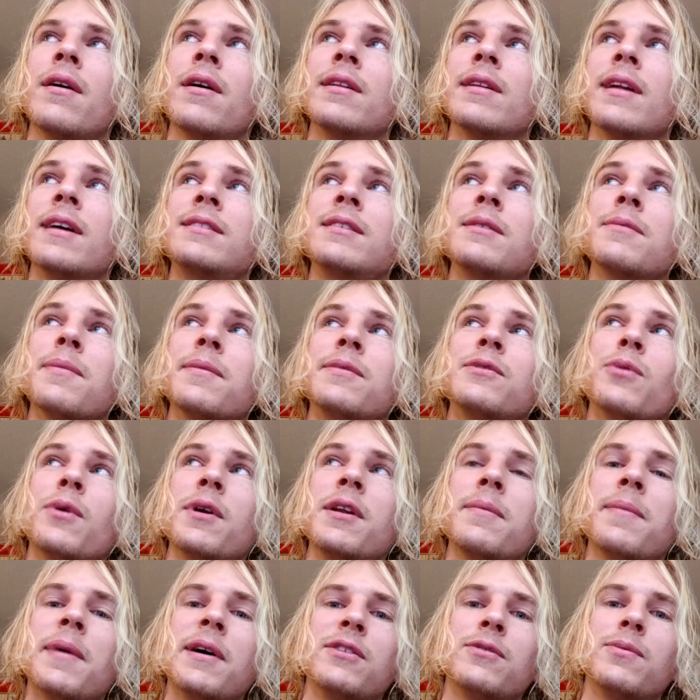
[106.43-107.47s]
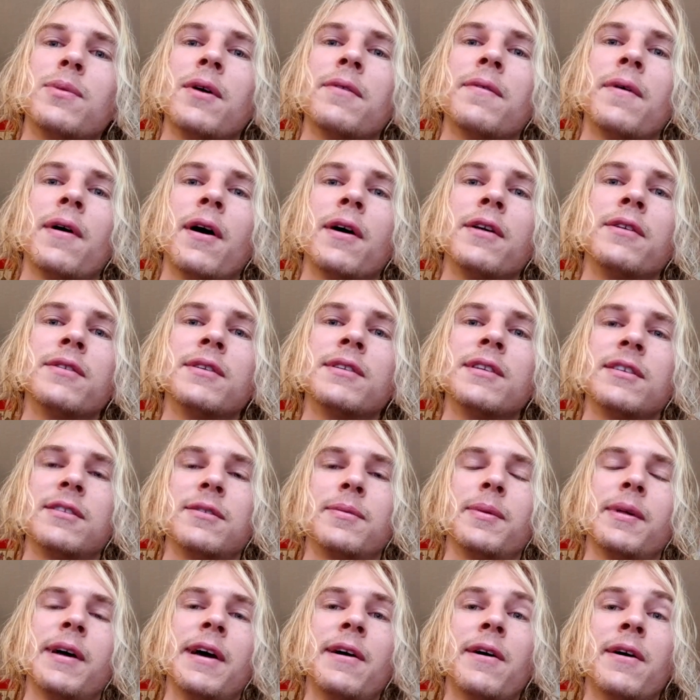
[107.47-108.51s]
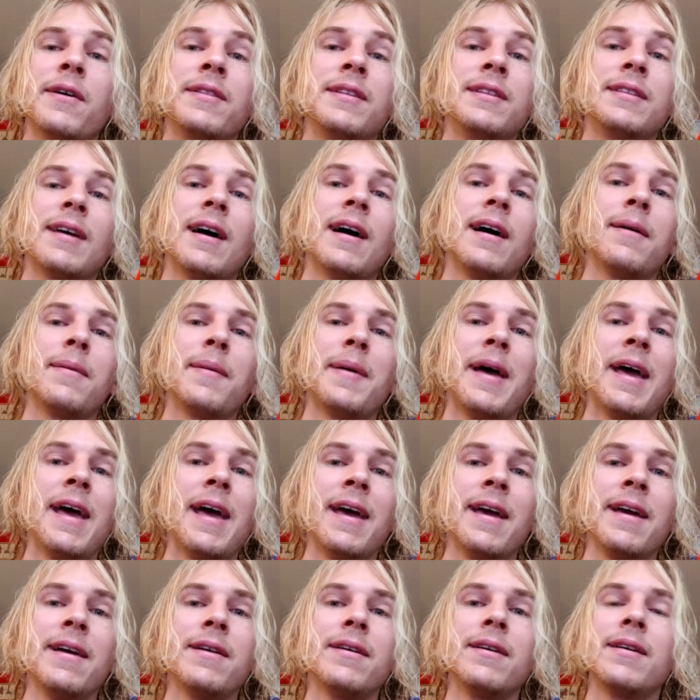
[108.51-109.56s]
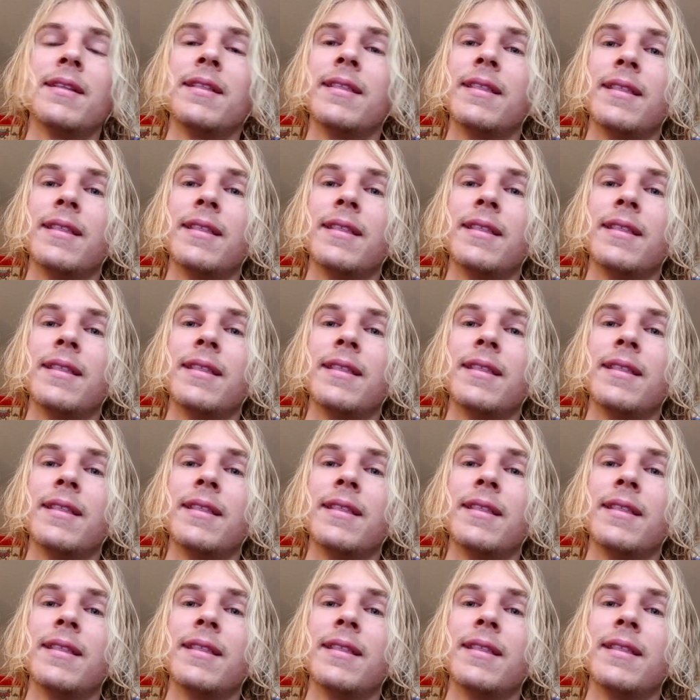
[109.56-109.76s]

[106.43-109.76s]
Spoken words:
1920 by 1200 display on the Tab A.